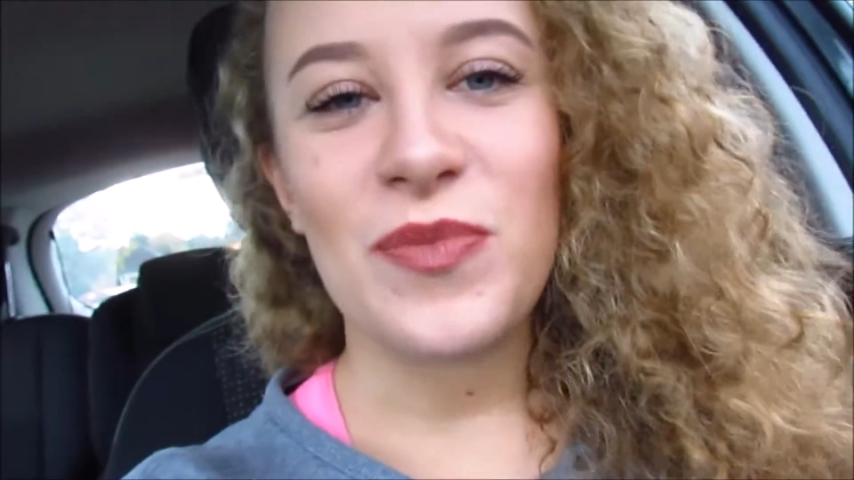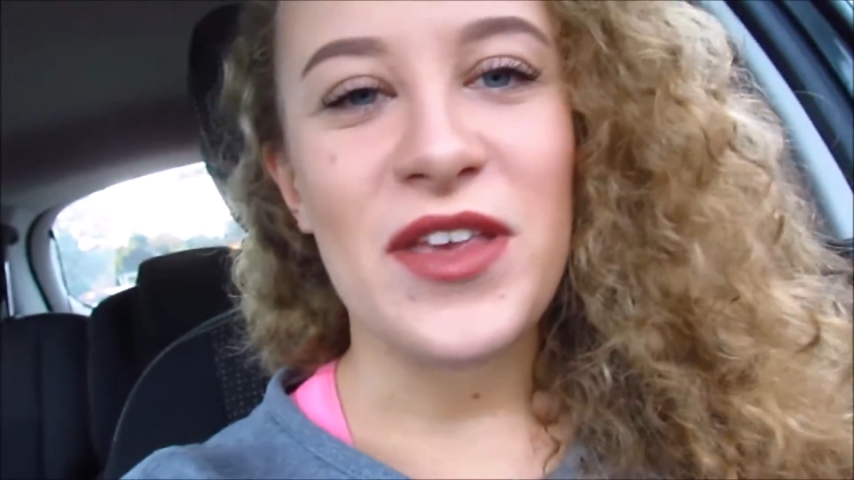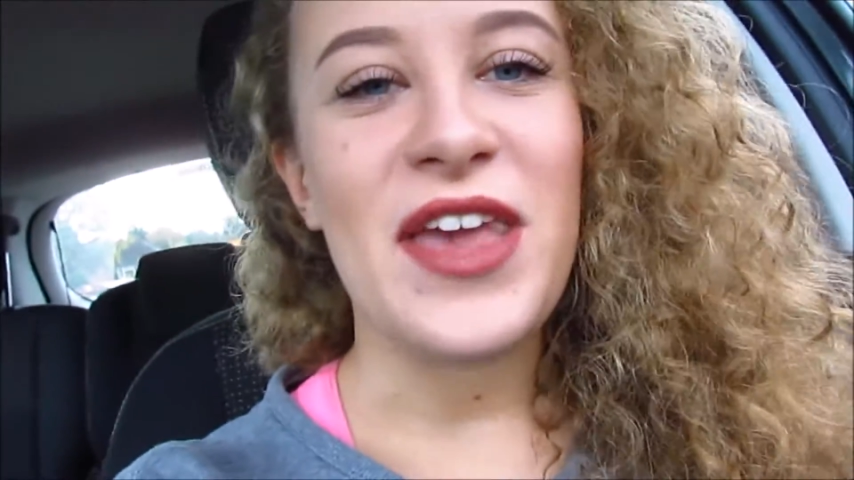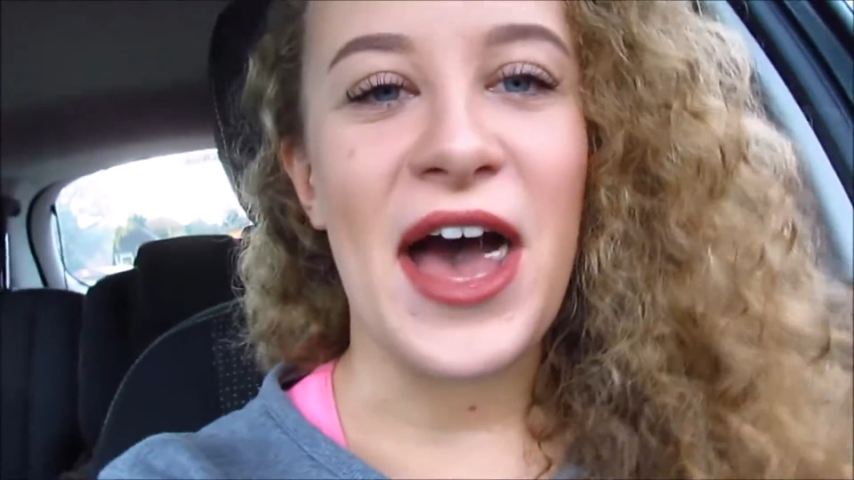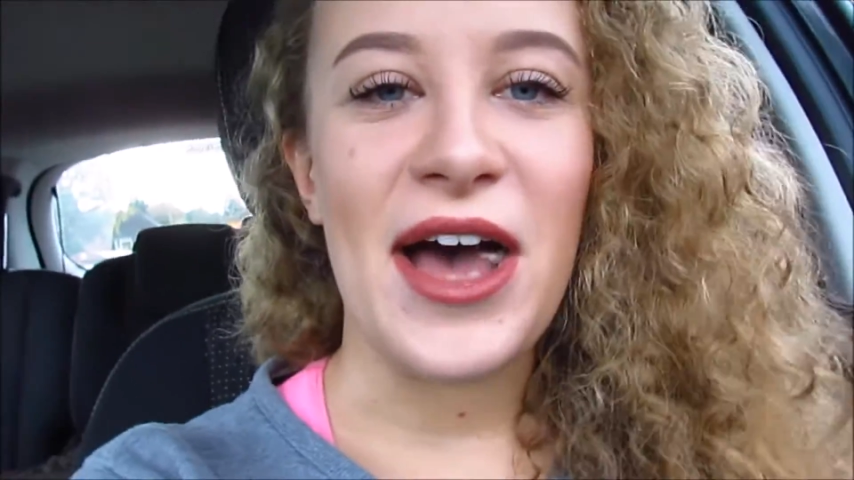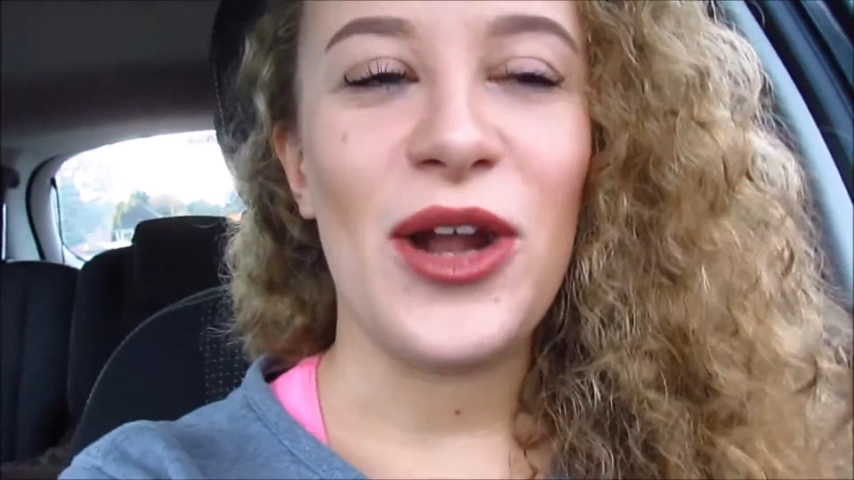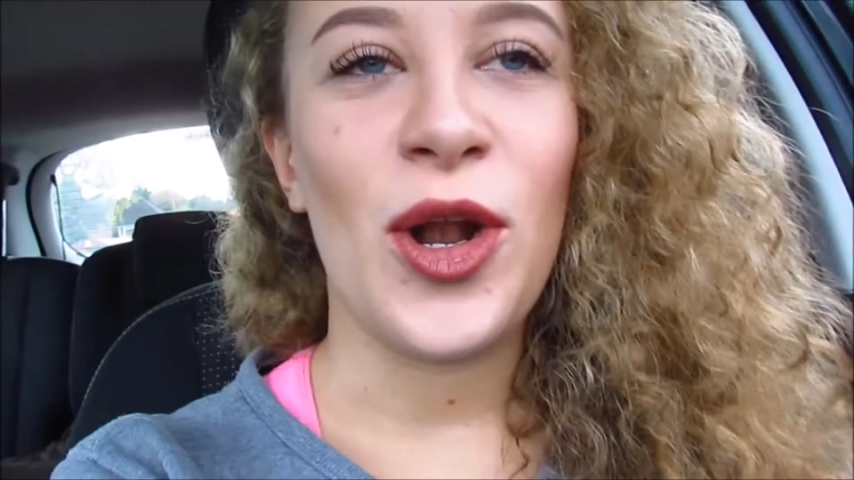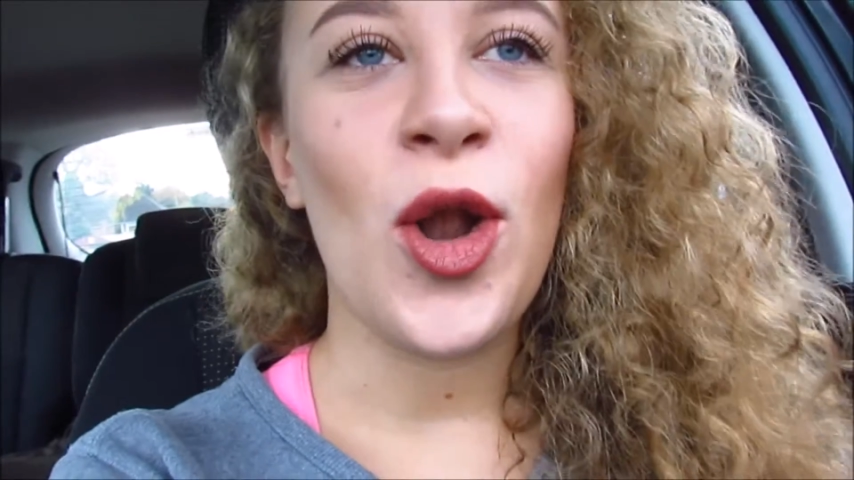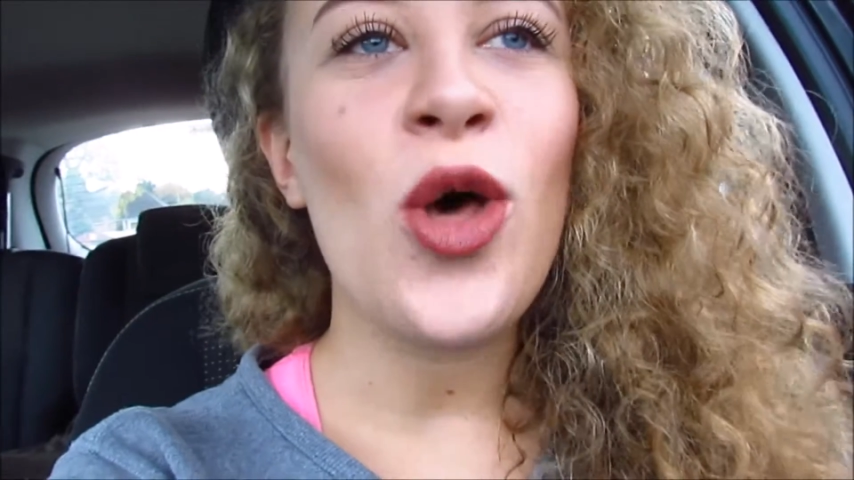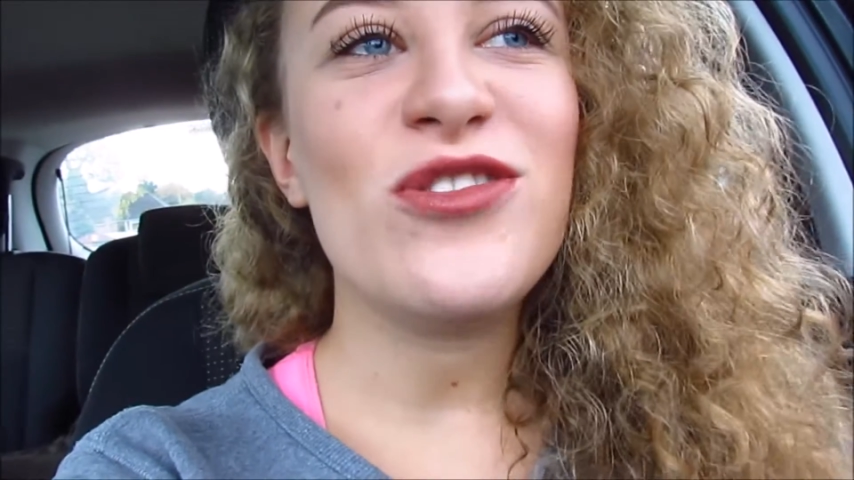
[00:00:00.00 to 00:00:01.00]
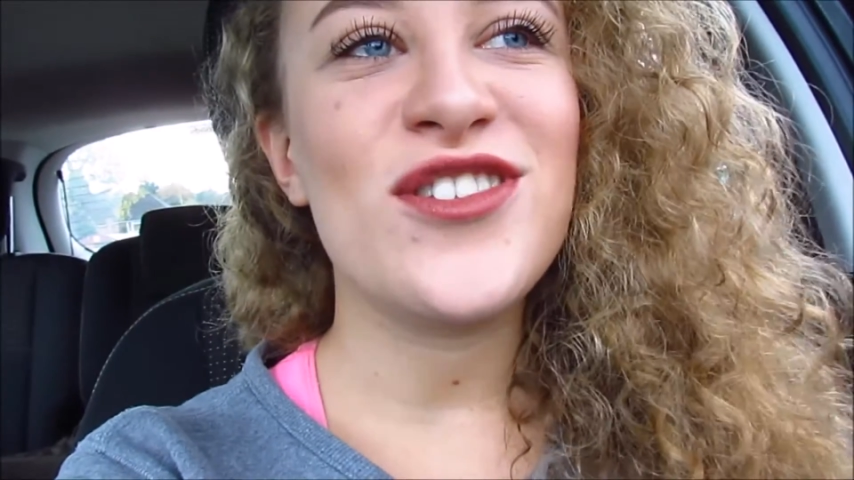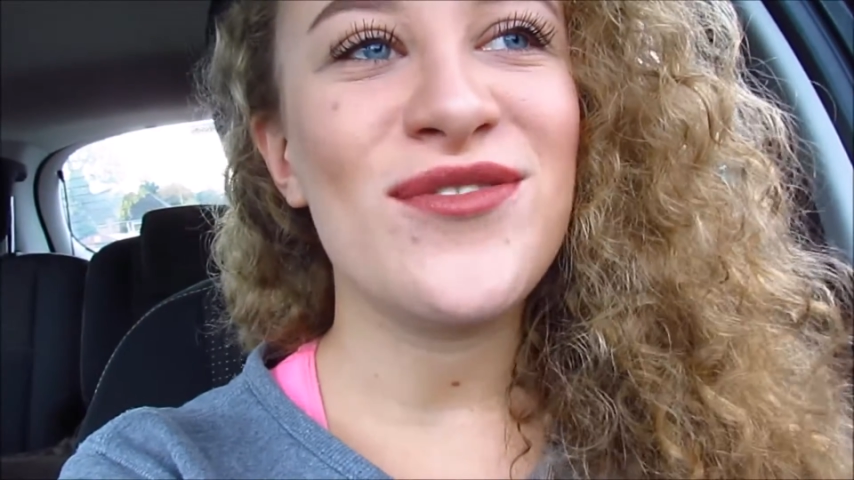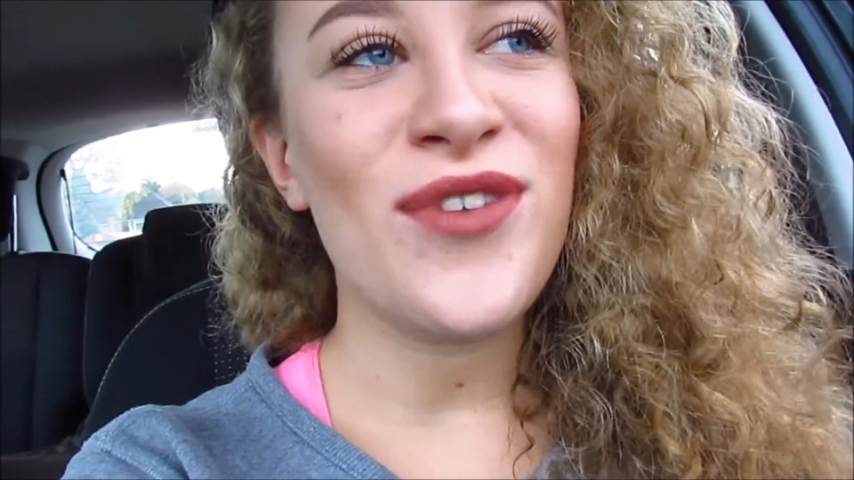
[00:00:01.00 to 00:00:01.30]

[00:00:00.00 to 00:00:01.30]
Yeah, lots of